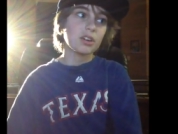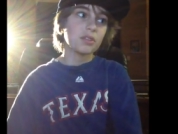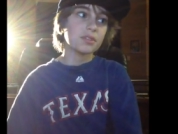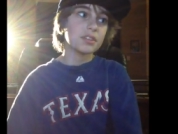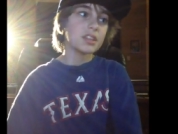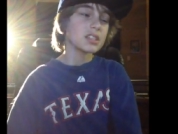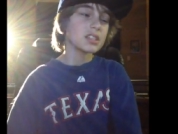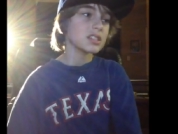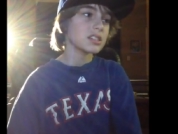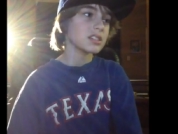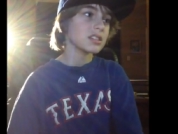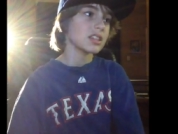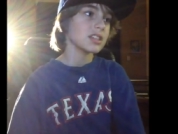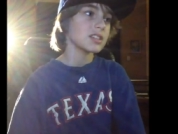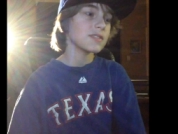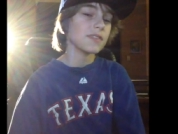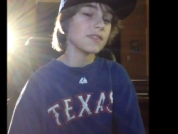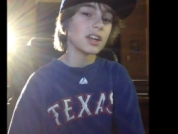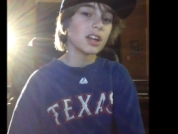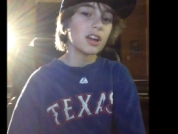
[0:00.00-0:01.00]

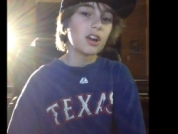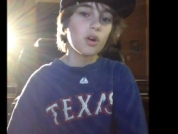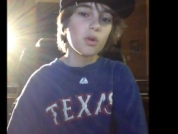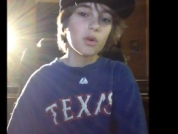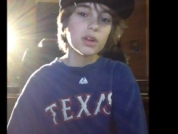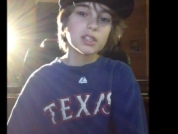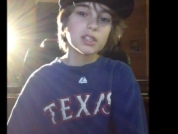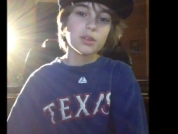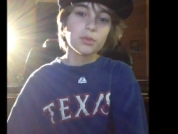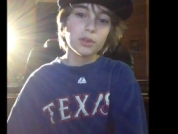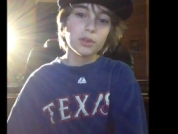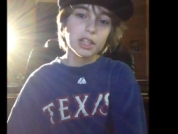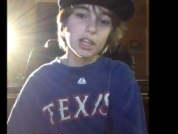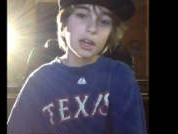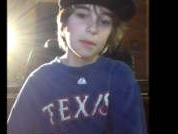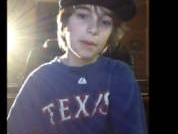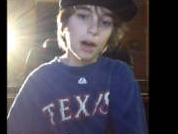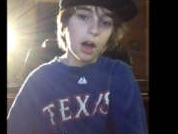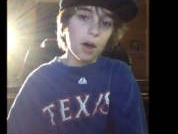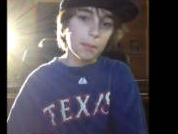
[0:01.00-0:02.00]
This video isn't
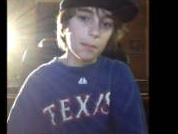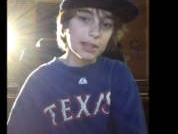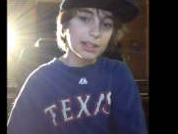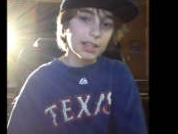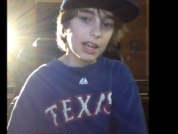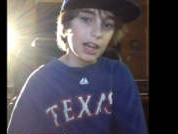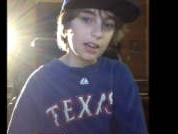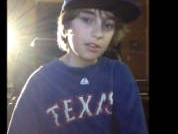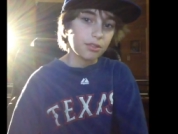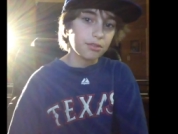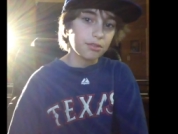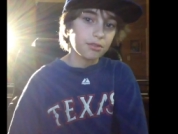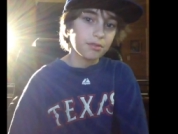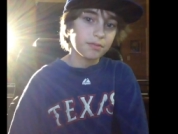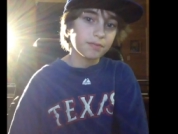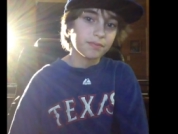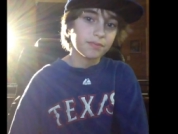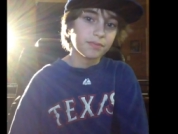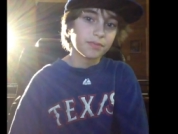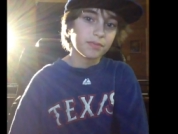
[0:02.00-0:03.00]
really about my life.
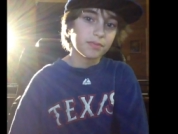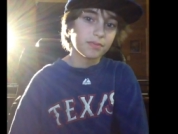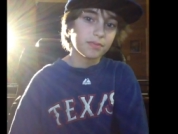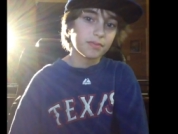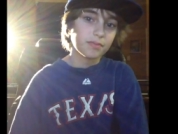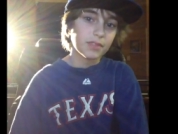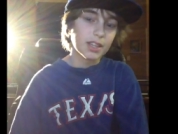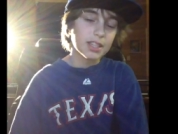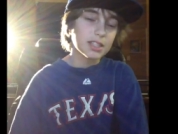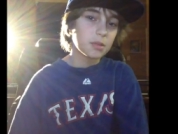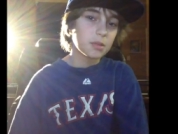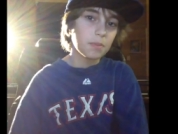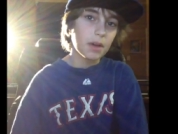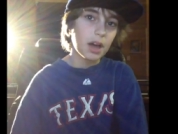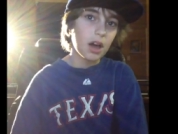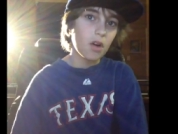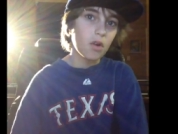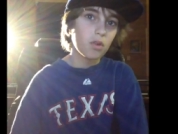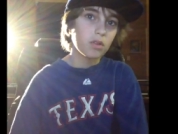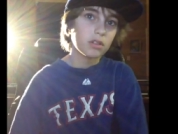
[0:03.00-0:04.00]
It's
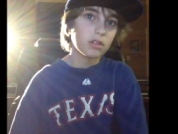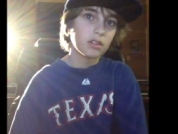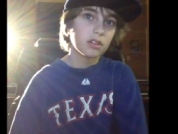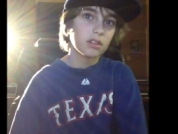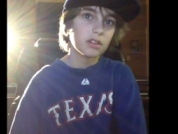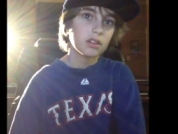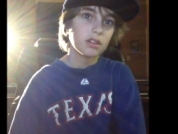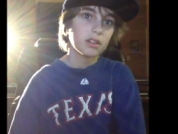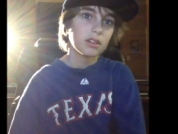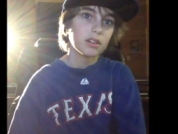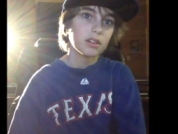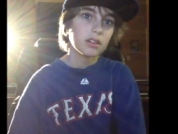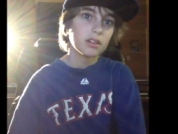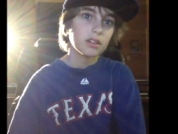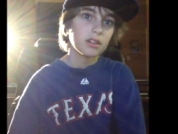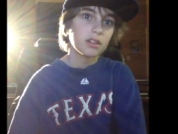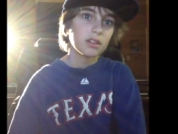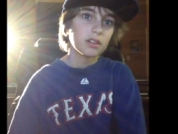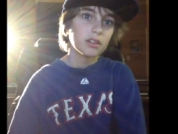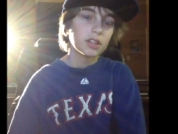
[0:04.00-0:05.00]
about
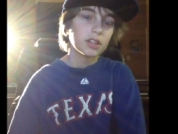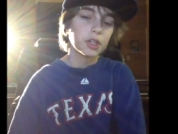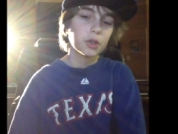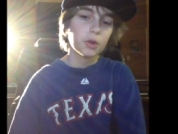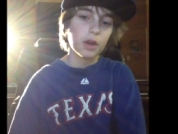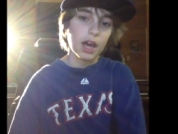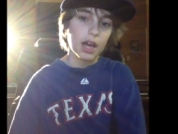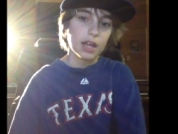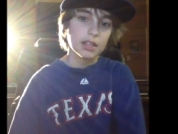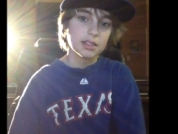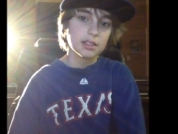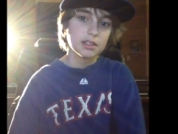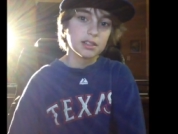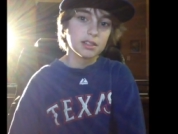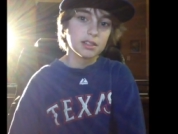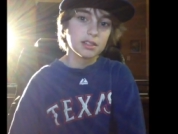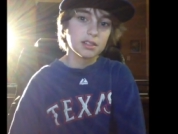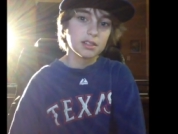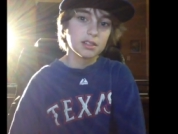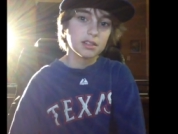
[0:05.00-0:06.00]
you guys.
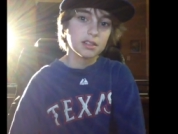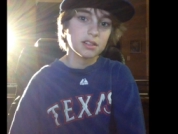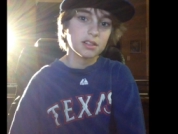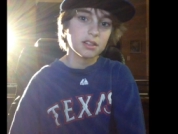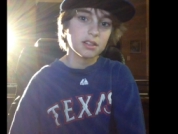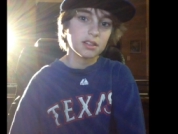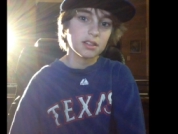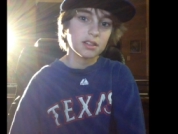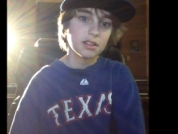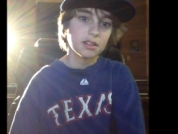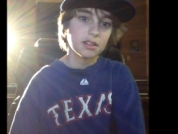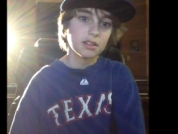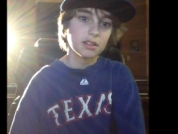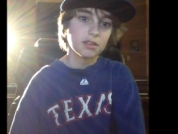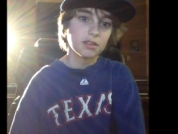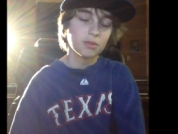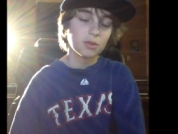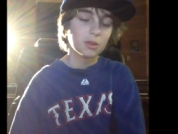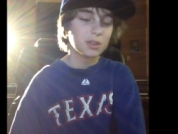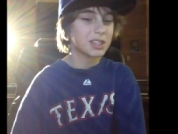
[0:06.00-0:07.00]

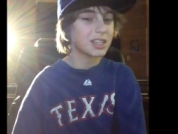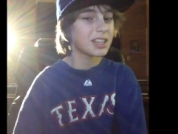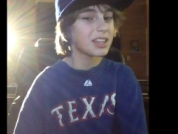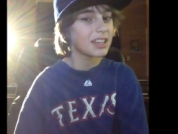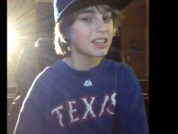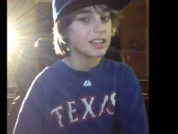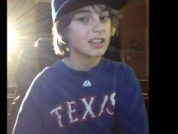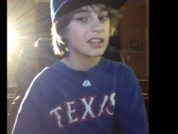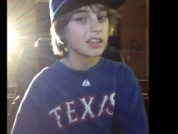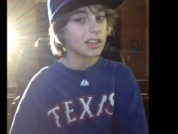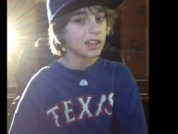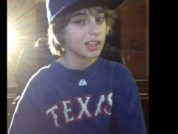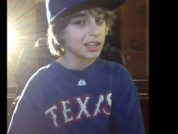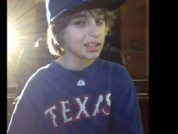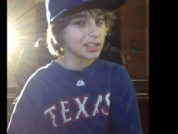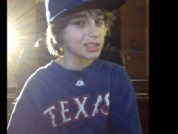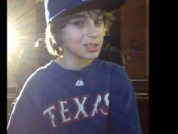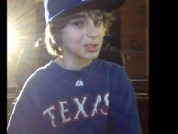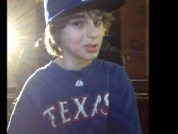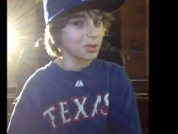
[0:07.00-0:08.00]
Well,
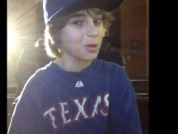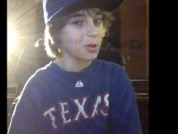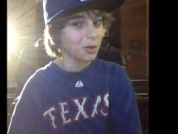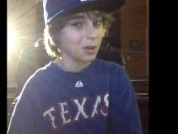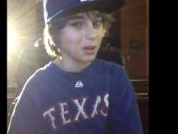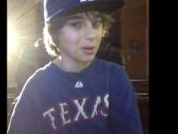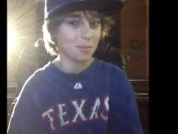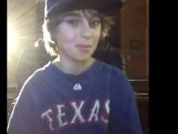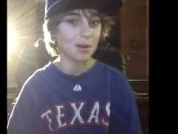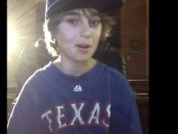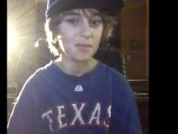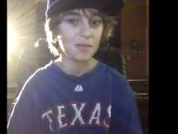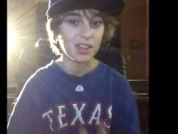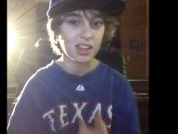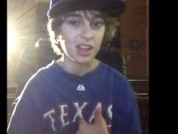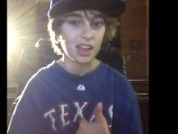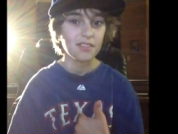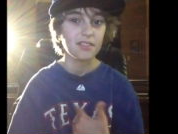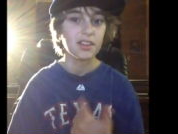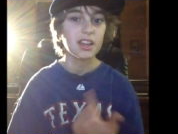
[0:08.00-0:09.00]
it's sort of about my
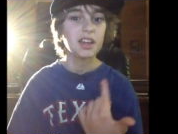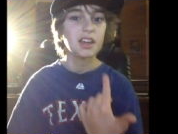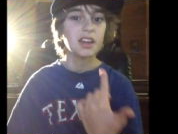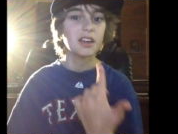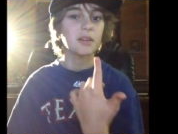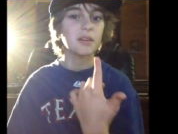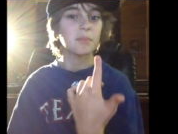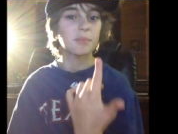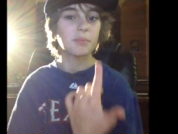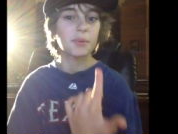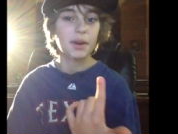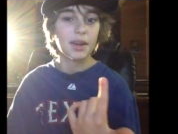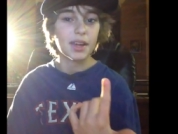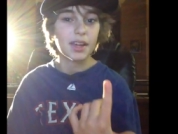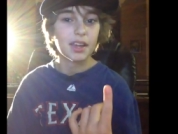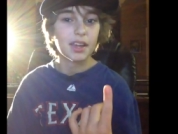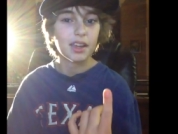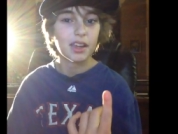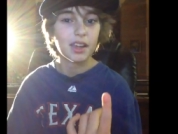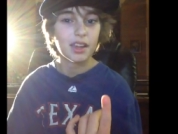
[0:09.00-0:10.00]
life.
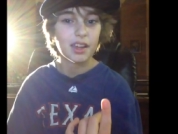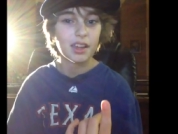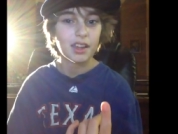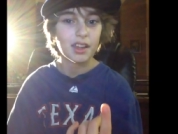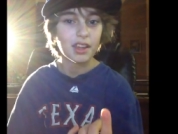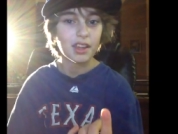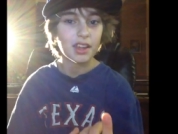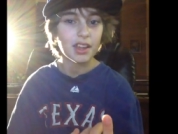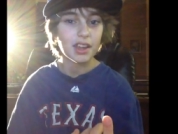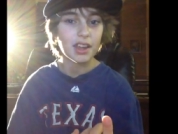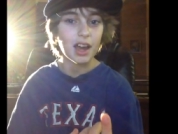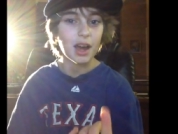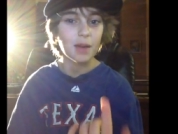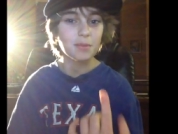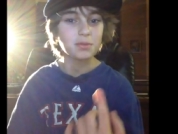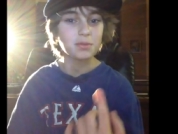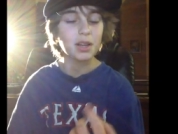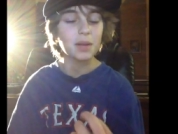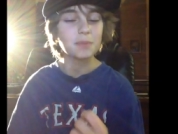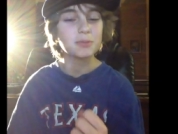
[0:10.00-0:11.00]
But
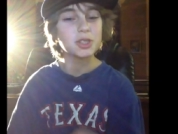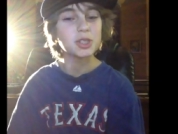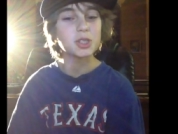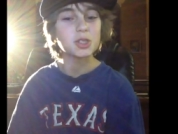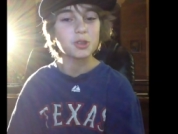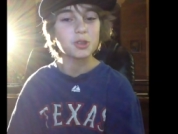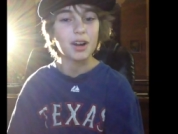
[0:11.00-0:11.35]
I'm just